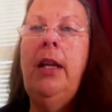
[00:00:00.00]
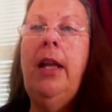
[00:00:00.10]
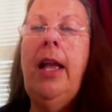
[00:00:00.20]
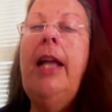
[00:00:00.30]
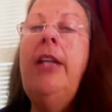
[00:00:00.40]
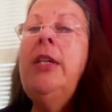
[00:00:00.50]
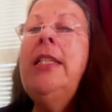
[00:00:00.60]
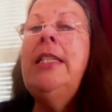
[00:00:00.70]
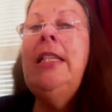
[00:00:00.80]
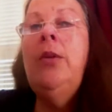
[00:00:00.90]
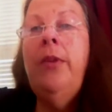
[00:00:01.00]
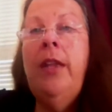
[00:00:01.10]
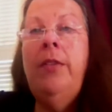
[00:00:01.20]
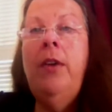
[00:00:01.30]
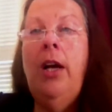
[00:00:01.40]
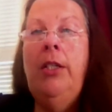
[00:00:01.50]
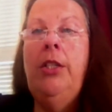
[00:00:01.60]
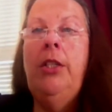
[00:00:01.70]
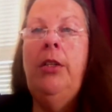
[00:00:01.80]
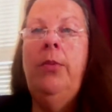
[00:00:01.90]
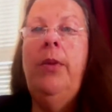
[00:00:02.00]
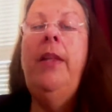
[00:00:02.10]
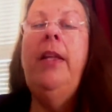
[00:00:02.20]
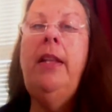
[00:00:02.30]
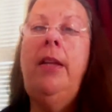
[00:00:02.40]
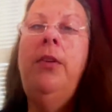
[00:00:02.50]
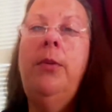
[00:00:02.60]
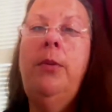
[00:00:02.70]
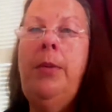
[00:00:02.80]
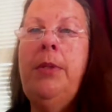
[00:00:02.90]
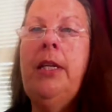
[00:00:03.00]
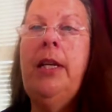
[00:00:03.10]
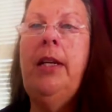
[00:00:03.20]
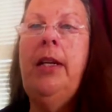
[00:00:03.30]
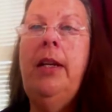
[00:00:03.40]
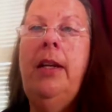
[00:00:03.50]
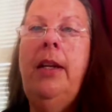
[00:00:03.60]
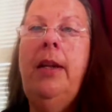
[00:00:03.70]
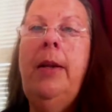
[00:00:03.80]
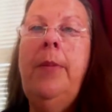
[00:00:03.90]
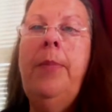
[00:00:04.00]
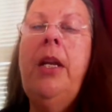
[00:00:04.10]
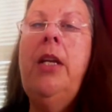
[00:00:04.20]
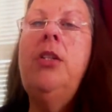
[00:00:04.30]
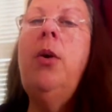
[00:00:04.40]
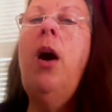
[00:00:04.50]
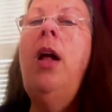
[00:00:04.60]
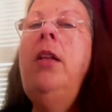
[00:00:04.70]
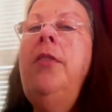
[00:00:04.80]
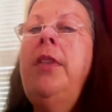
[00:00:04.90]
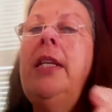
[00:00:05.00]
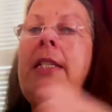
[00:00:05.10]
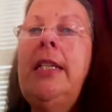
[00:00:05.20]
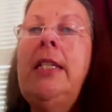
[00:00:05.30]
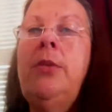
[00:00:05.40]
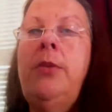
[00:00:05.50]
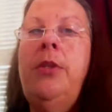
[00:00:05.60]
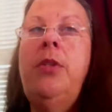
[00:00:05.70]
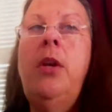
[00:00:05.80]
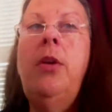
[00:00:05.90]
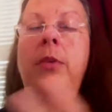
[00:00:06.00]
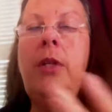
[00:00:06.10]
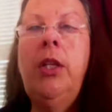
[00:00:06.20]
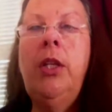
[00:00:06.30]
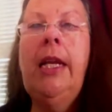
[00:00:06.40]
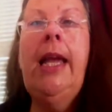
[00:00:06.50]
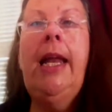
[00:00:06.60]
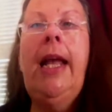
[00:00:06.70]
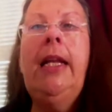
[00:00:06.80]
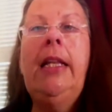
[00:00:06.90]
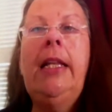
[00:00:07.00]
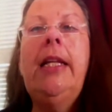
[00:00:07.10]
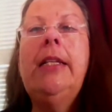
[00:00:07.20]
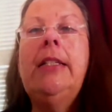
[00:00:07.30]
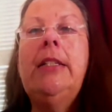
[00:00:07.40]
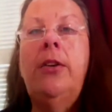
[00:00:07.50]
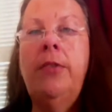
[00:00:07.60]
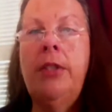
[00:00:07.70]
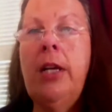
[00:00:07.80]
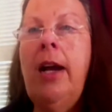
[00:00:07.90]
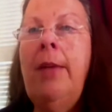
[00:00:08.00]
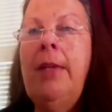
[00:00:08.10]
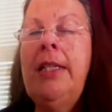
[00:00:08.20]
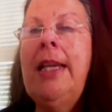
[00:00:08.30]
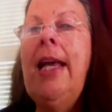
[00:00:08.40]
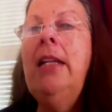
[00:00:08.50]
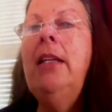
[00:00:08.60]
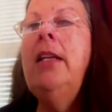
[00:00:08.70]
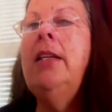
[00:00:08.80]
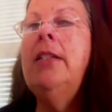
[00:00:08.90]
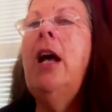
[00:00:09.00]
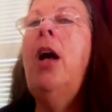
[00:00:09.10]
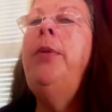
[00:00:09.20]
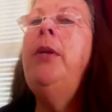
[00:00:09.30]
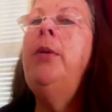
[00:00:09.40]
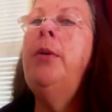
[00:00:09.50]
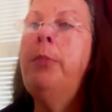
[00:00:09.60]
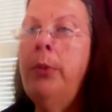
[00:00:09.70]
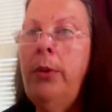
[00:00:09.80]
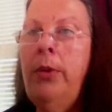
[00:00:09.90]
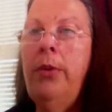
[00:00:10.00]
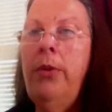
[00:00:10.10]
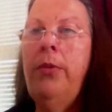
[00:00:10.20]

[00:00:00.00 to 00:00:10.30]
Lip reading: And you can see where they've gone to when they leave your website. So all of these things, when you start really looking at analytics over time, these analytics help you improve,